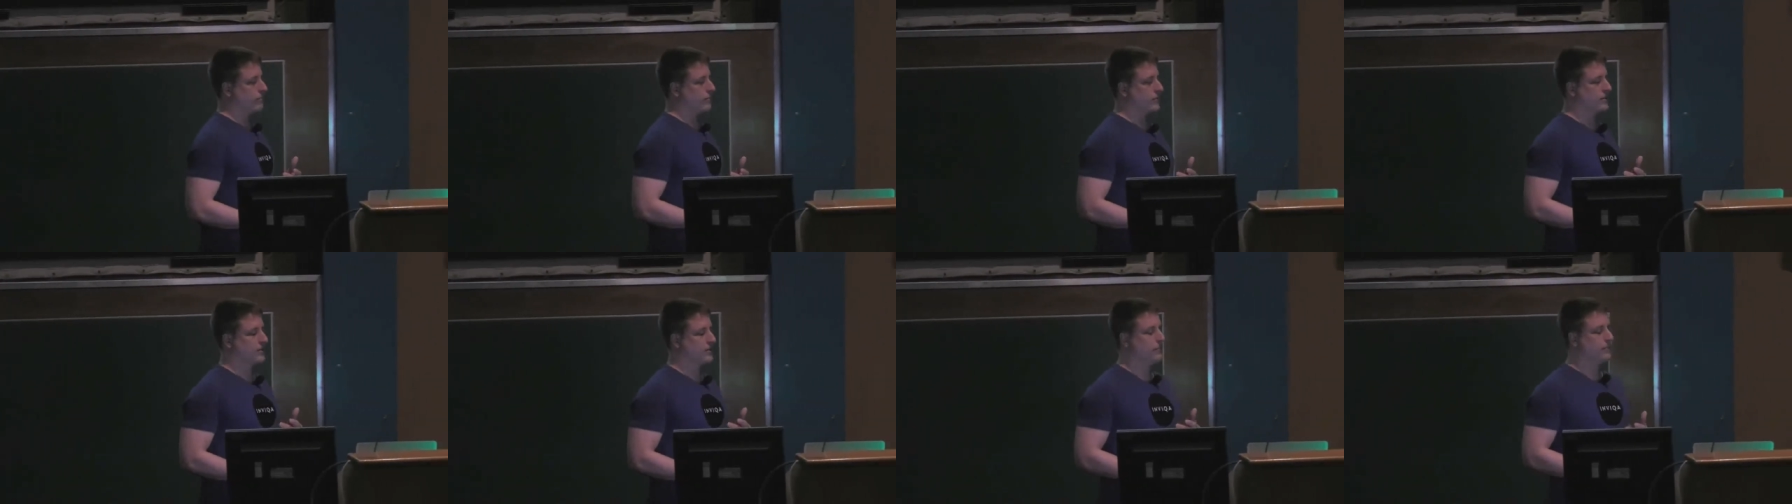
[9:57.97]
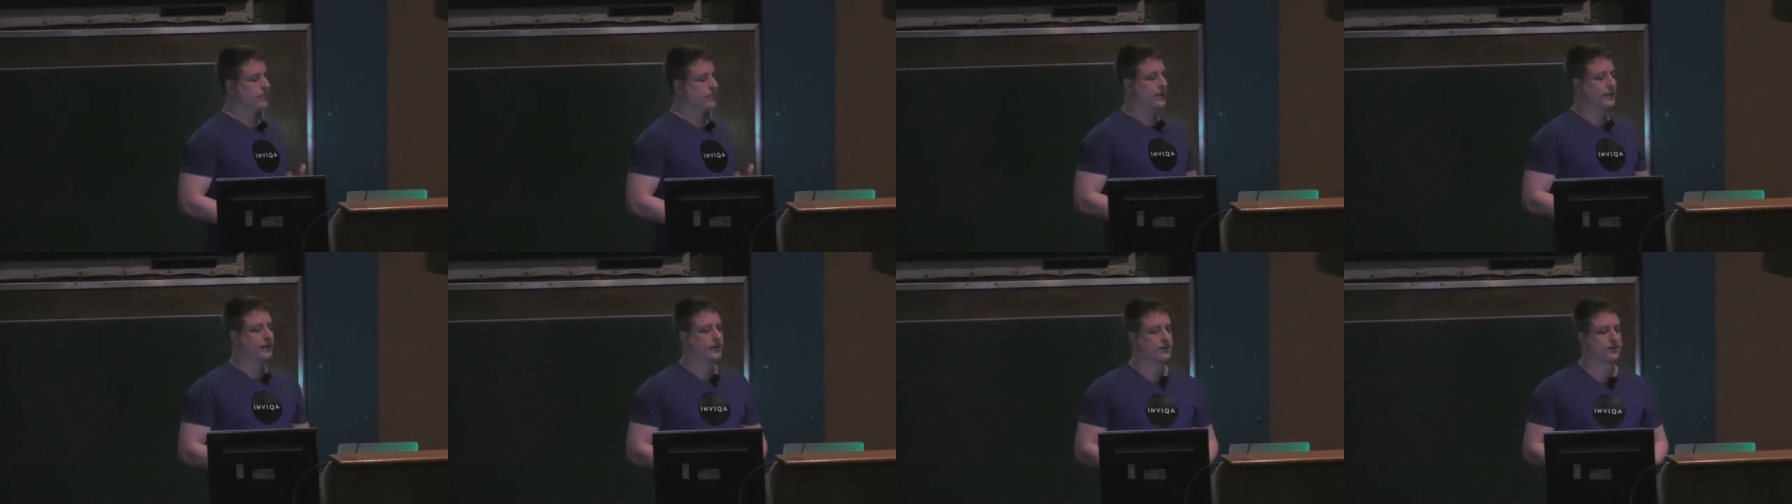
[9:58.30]

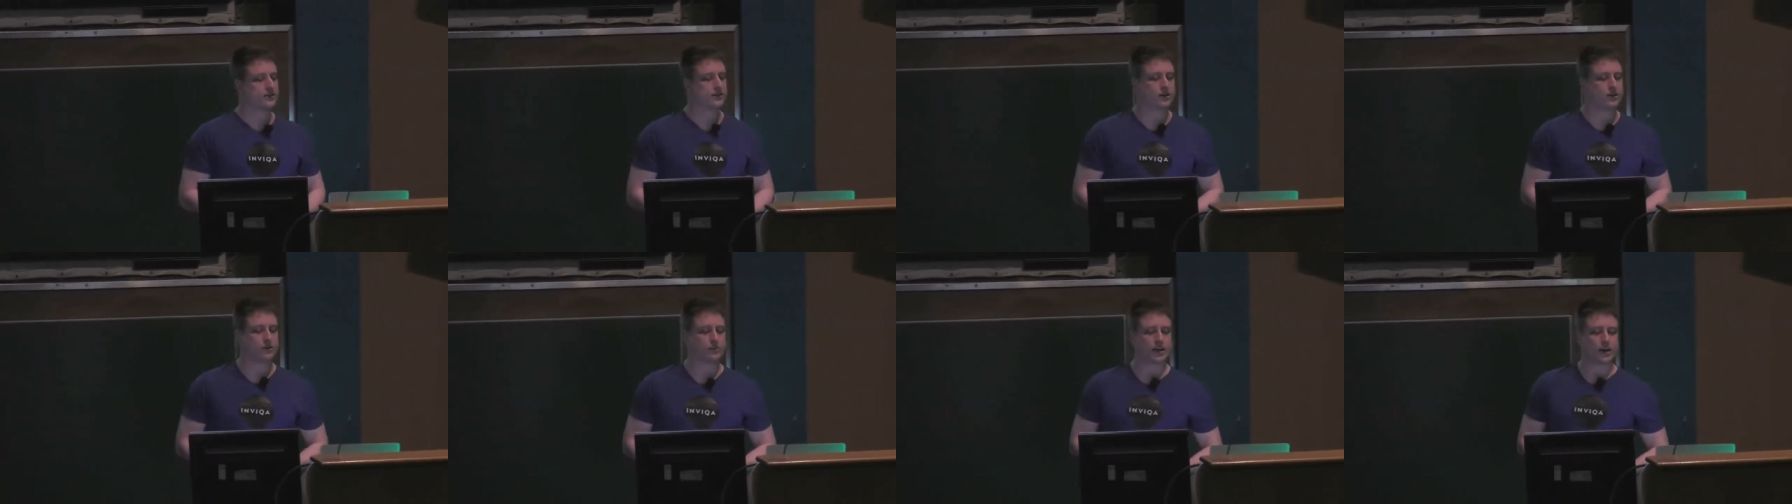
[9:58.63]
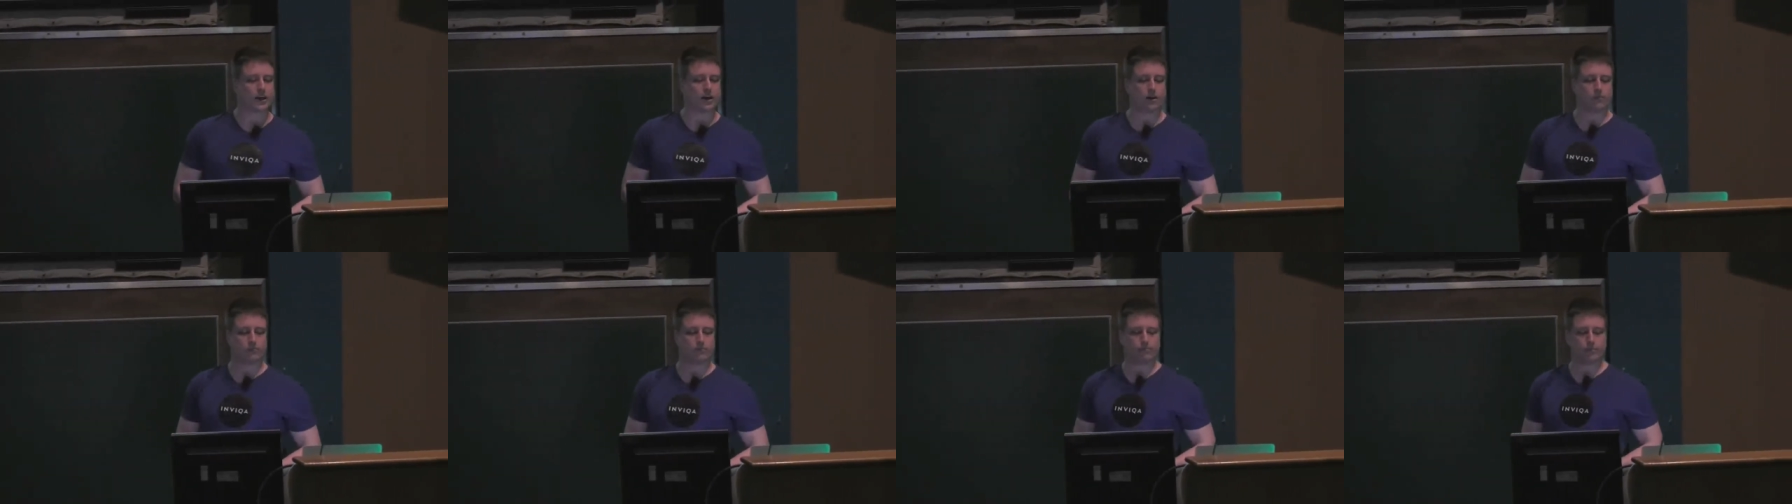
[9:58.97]
something that's going to
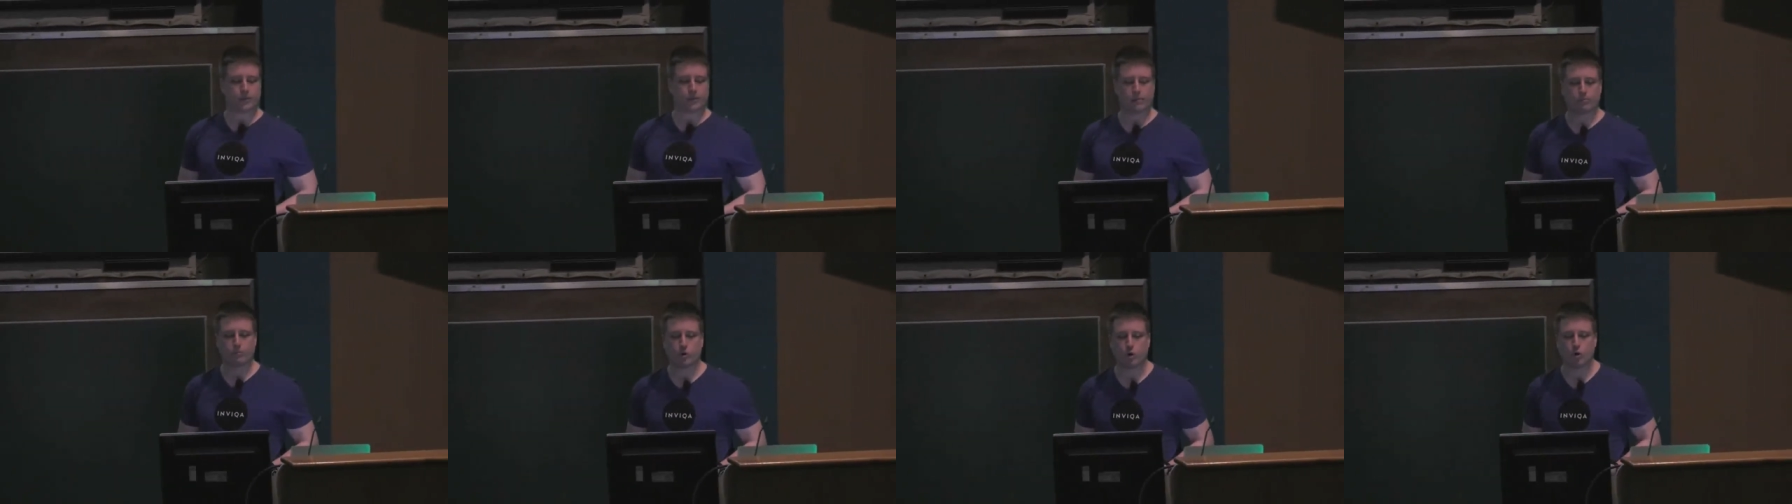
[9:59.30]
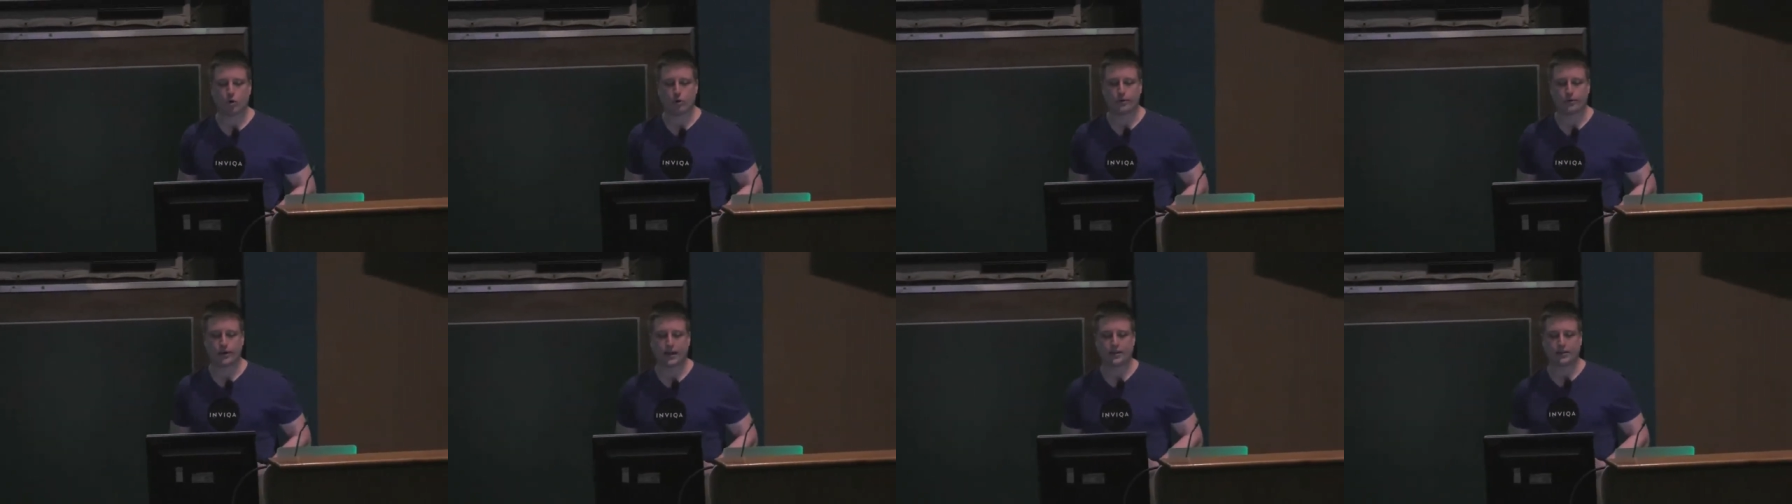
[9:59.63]
become
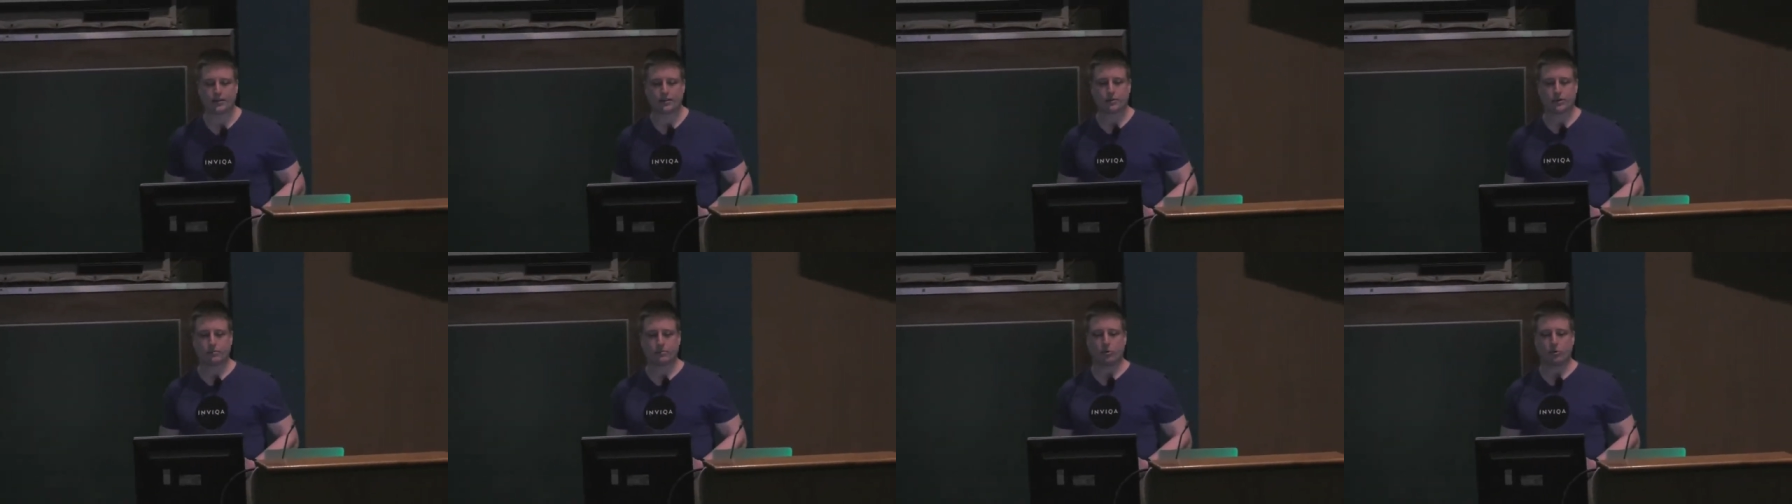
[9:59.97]
important as